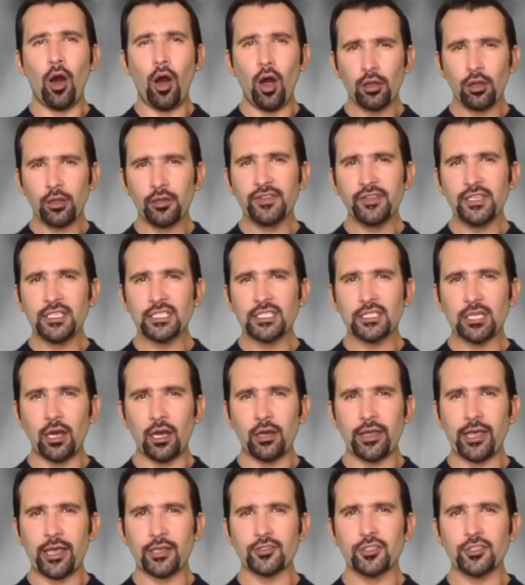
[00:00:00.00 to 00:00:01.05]
all of these
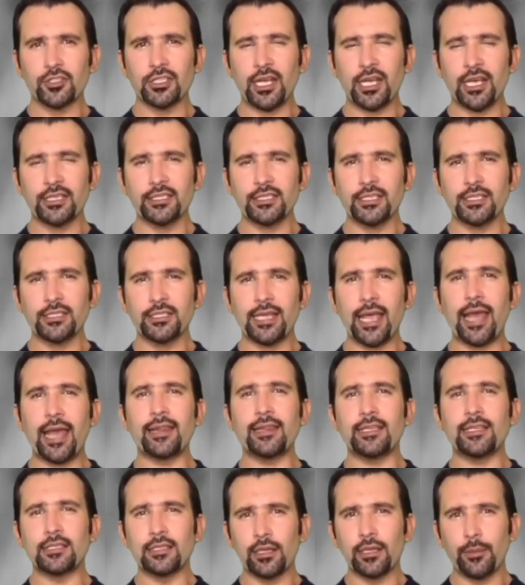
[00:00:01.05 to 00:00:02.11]
tongue exercises and
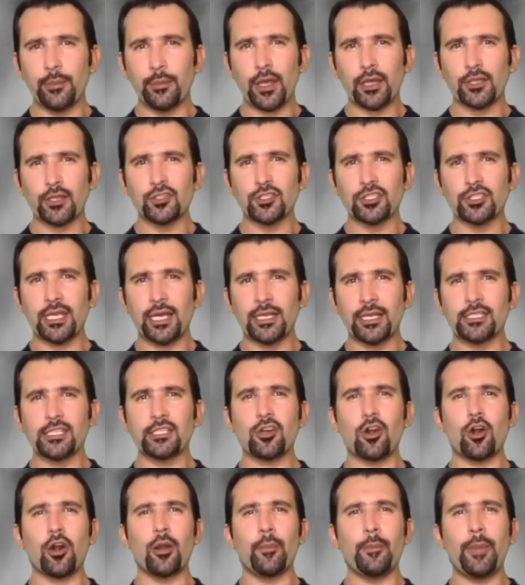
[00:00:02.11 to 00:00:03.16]
these lip exercises
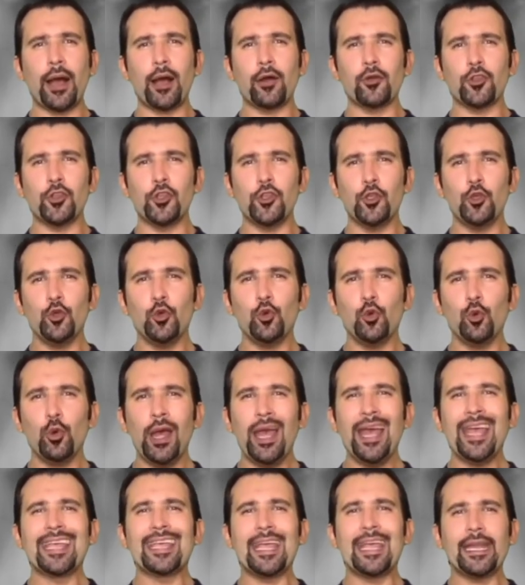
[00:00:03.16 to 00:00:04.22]
are about you
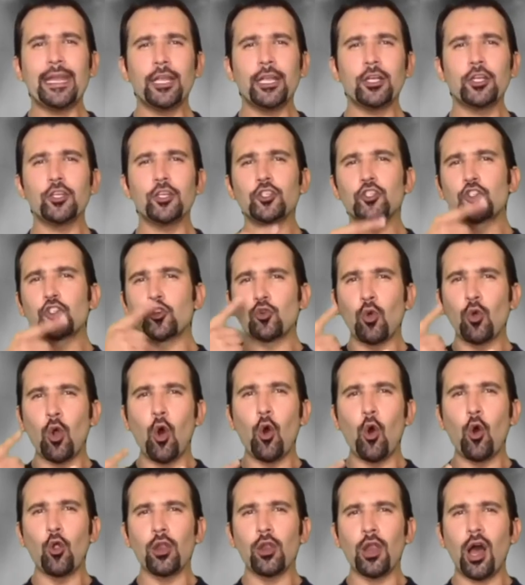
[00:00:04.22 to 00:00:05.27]
getting
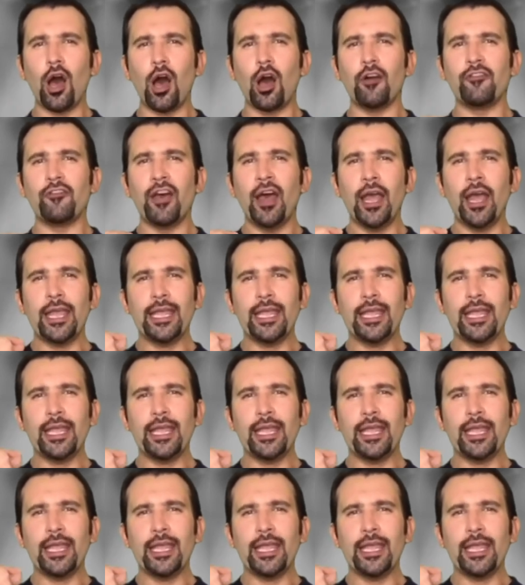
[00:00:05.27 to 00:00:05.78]
control of